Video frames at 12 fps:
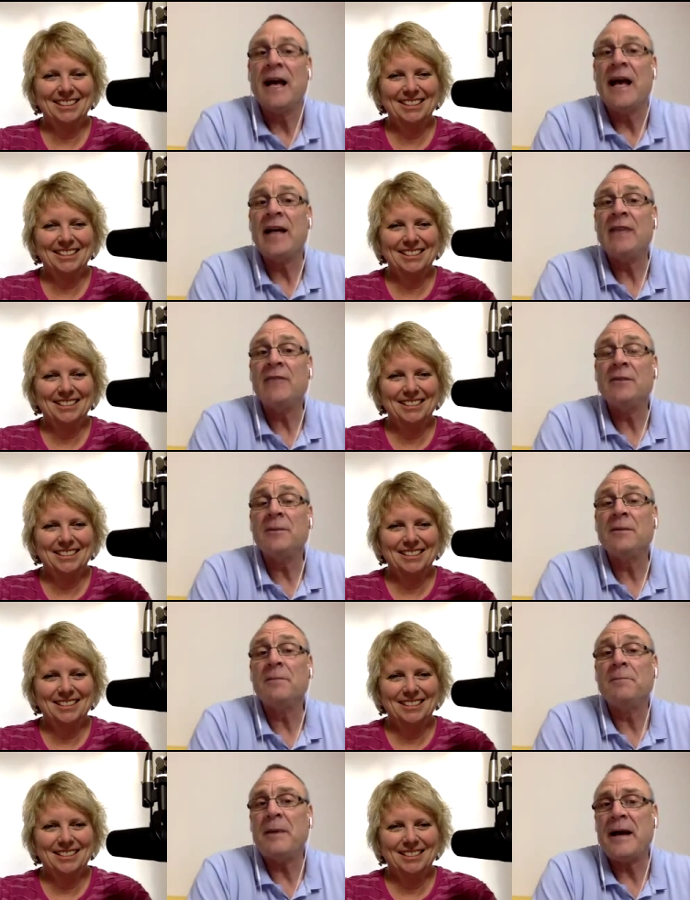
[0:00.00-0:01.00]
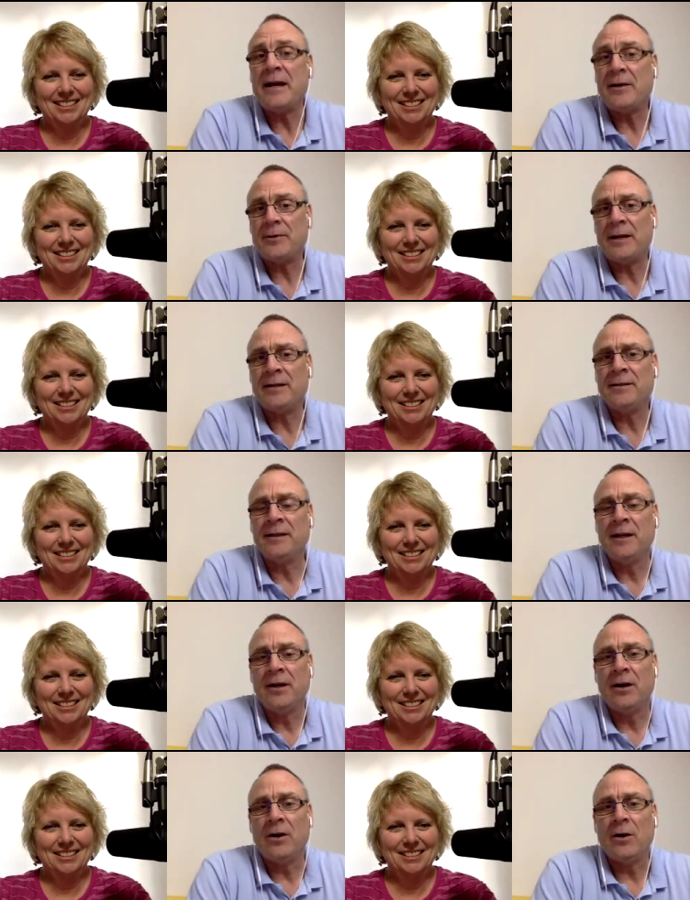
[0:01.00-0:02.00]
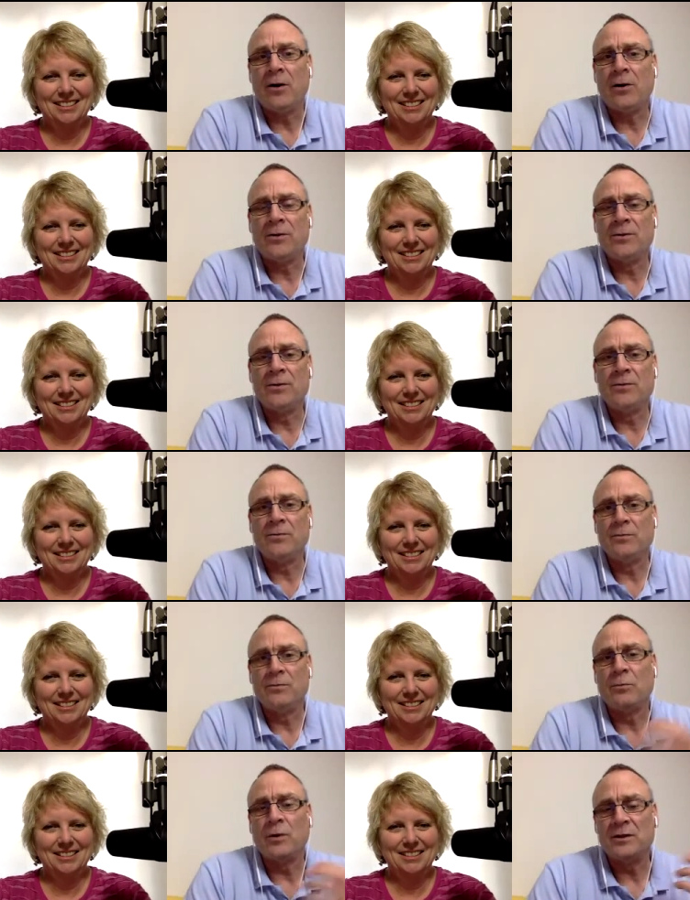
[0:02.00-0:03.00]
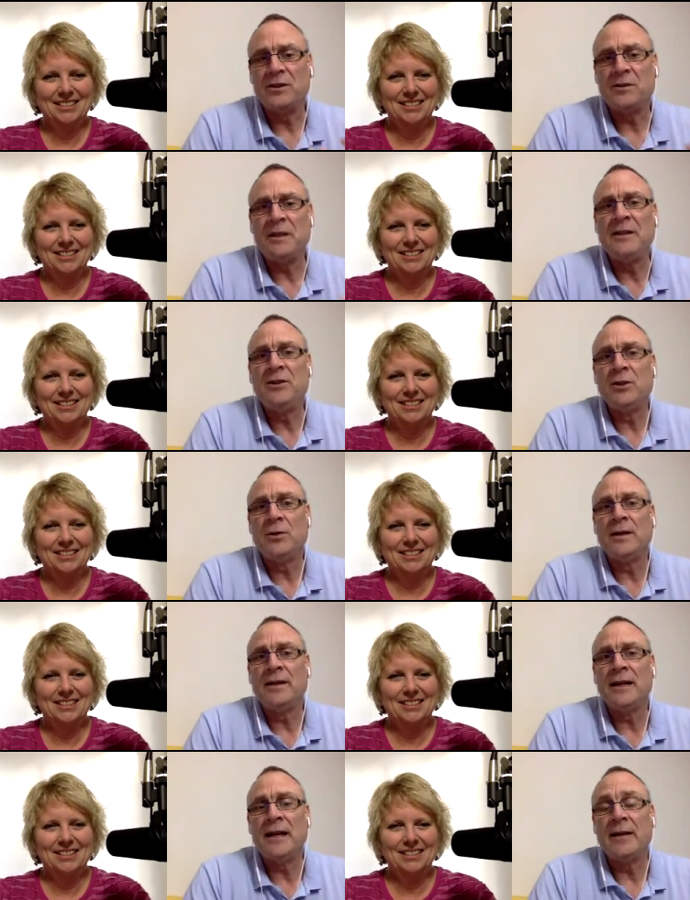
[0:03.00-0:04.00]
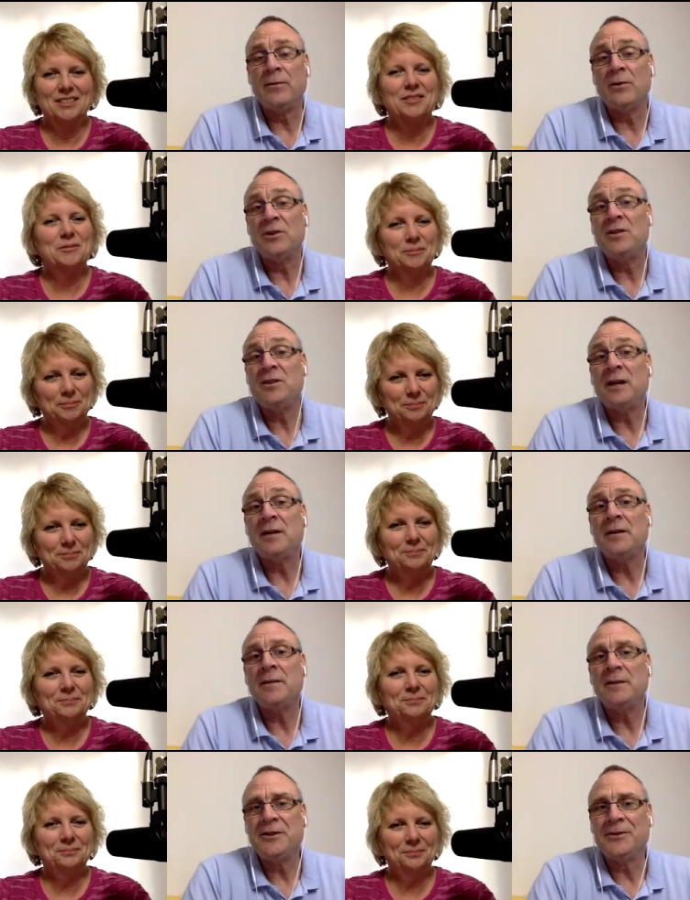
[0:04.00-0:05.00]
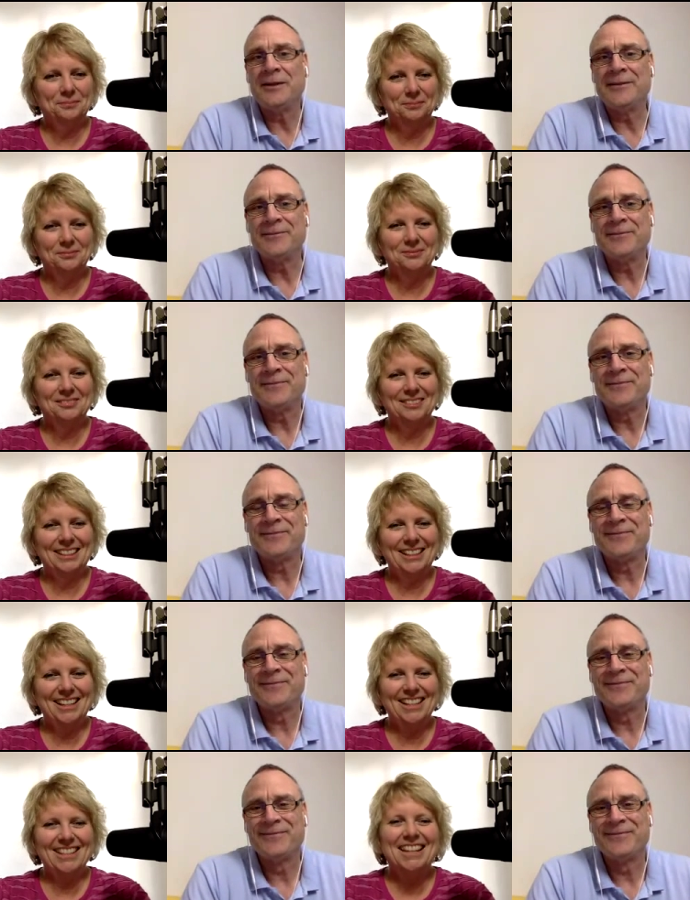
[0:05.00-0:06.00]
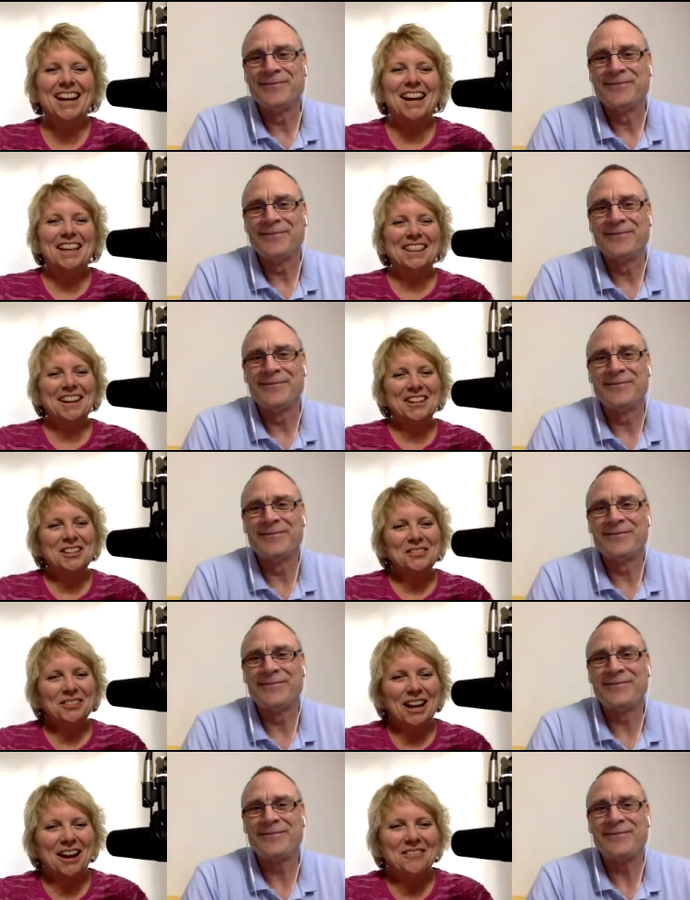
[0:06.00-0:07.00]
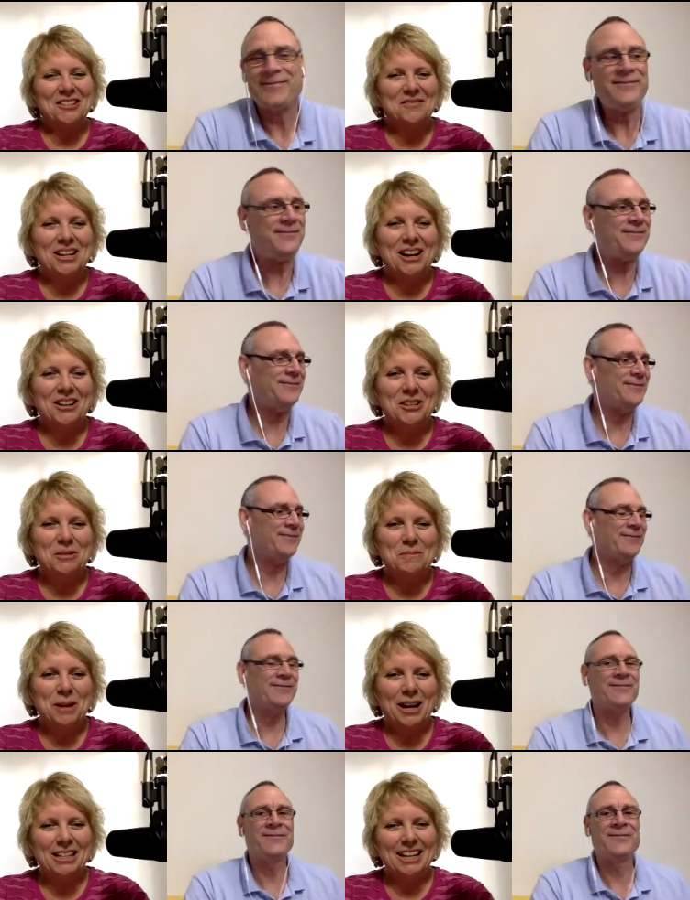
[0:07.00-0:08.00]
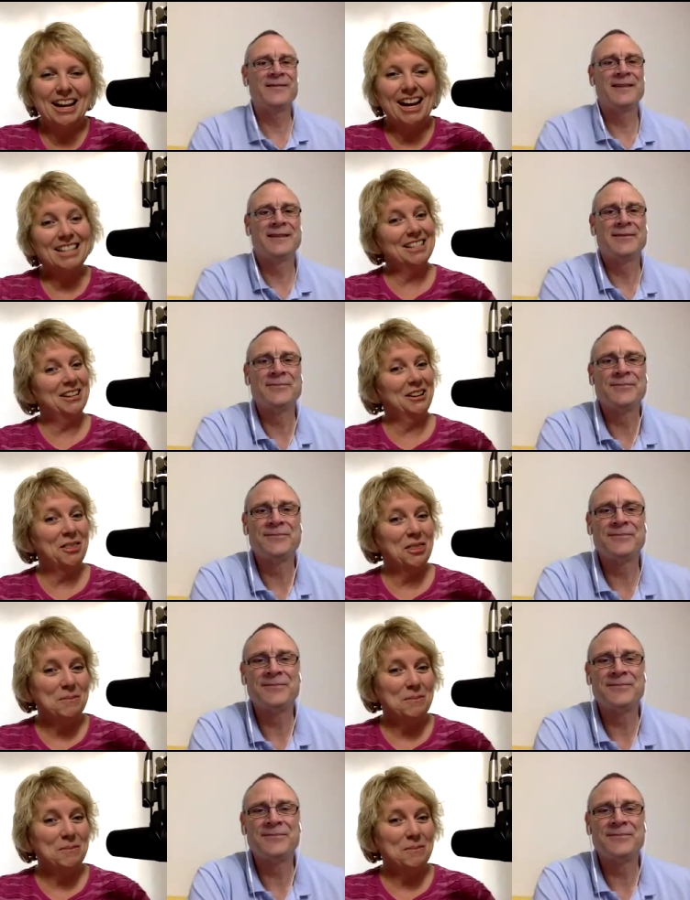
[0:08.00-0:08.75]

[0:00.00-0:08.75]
Speaker 1: and give us a bit of background on what she's been doing and what she's going to be doing.
Speaker 2: Yes. Thank you for having me on your podcast and on the